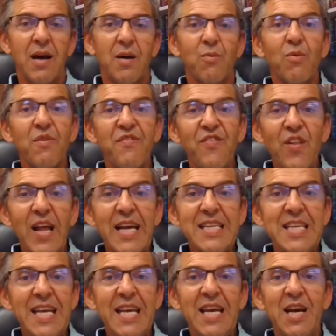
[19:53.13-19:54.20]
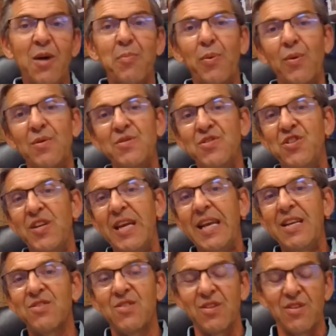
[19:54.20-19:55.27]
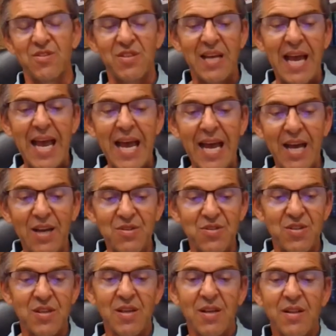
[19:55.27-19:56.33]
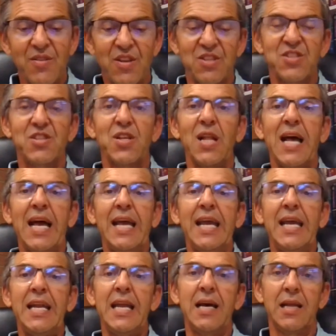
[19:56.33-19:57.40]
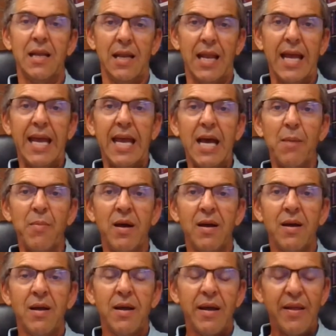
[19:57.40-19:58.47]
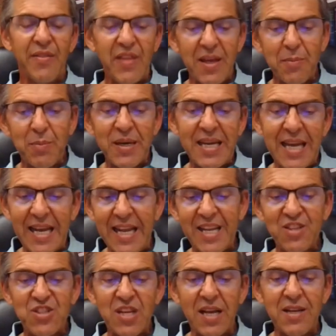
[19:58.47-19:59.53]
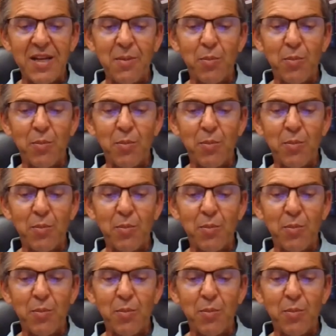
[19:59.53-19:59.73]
reflecting upon Jesus as the slain Lamb. And then beginning Sunday